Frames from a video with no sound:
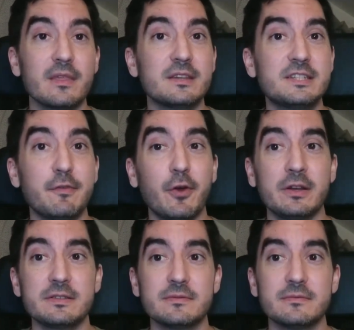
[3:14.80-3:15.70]

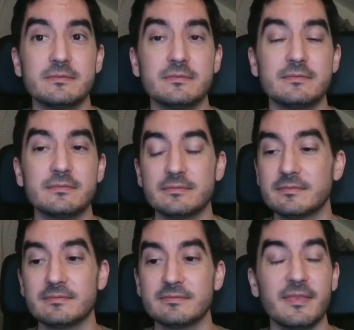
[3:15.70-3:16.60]
different
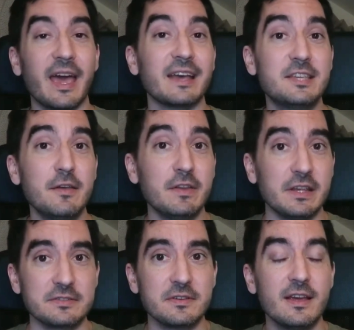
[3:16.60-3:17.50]

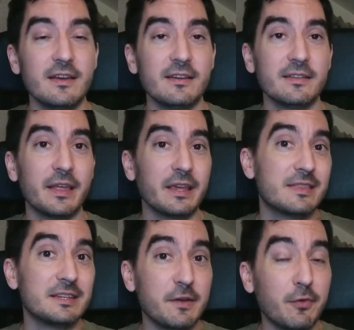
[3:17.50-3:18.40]
activities, like
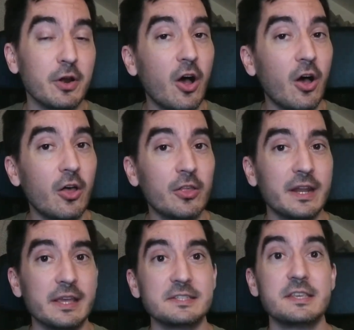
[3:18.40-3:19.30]
the different
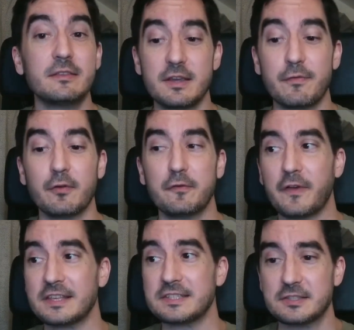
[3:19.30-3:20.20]
holidays, the different
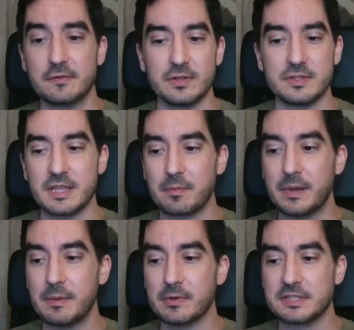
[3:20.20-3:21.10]
festivals that
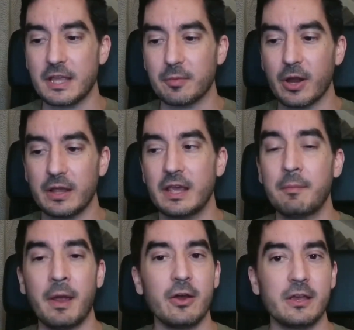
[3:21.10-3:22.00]
people celebrate in
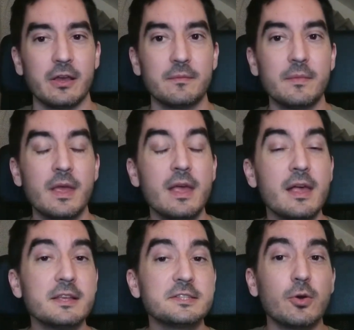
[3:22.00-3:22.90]
America.
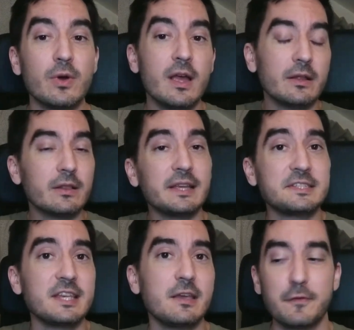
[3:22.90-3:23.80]
So let's
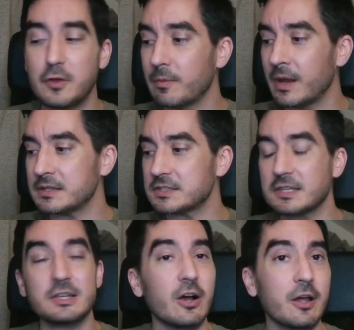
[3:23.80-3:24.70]
take a few minutes
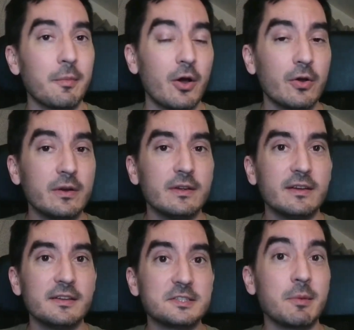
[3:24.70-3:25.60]
to talk about
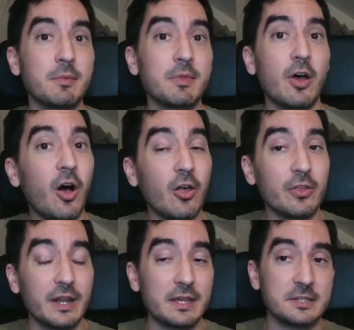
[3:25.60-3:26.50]
some of the
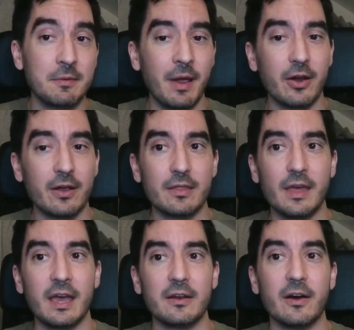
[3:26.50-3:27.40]
holidays in America
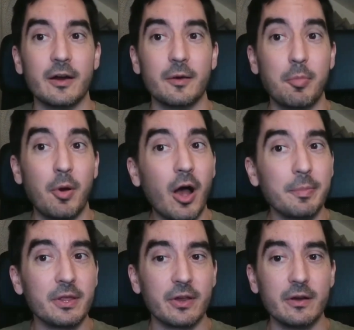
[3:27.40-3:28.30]
that are
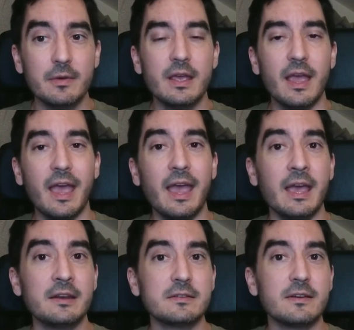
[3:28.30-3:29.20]
popular
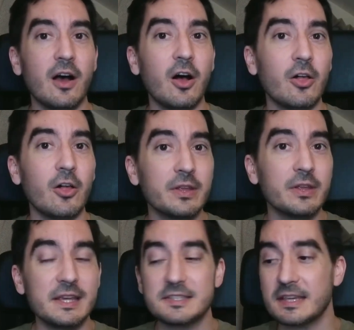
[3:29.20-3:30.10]
and holidays
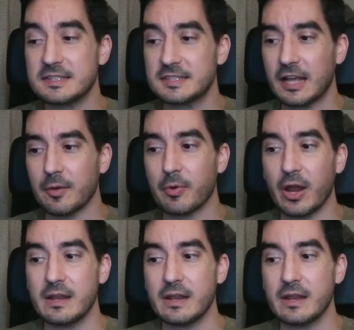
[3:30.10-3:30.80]
that celebrate